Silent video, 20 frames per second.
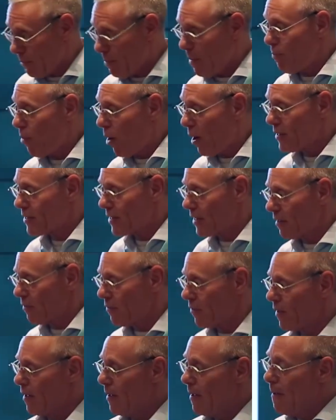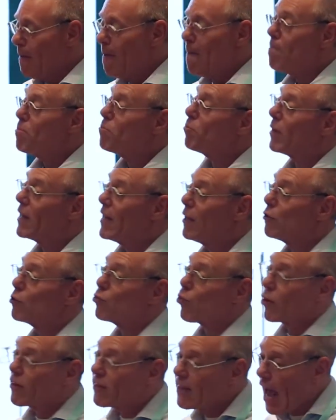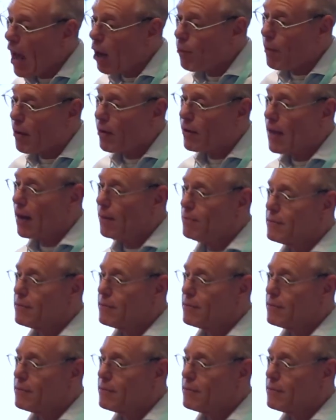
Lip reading: to be positive. But here's where Taobao